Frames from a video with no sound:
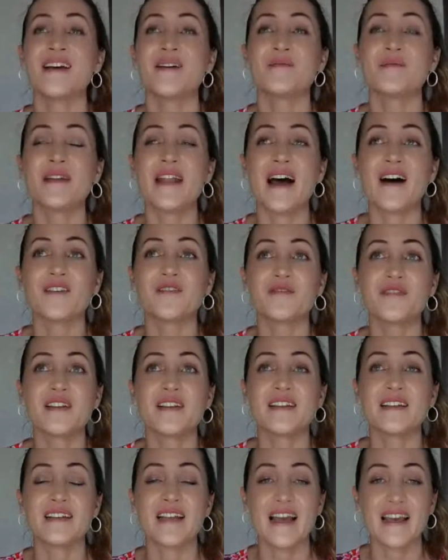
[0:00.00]
without
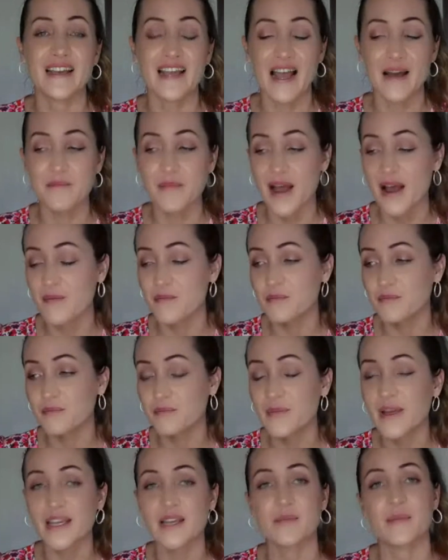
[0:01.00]
feeling like I'm
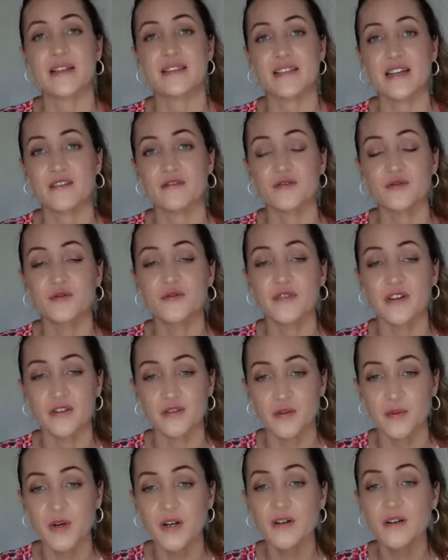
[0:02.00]
making myself too
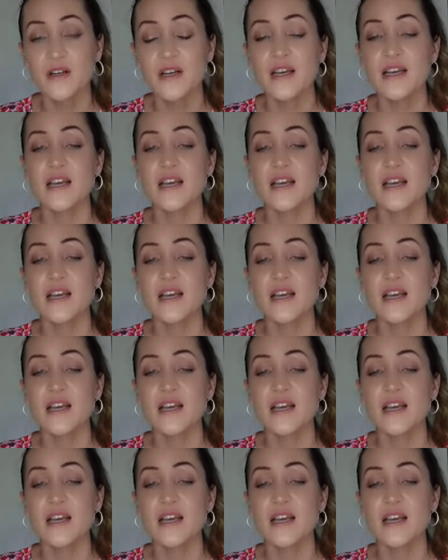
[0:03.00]
vulnerable.